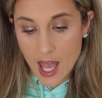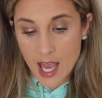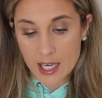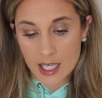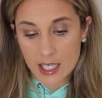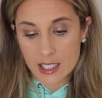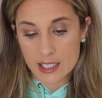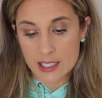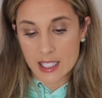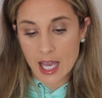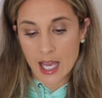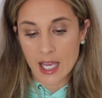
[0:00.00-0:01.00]
and it
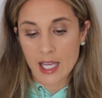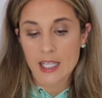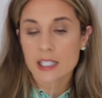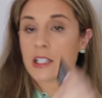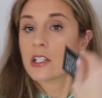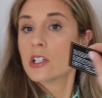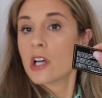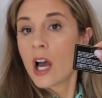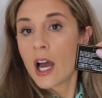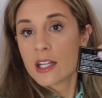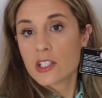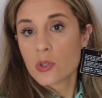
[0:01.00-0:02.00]
is a uh,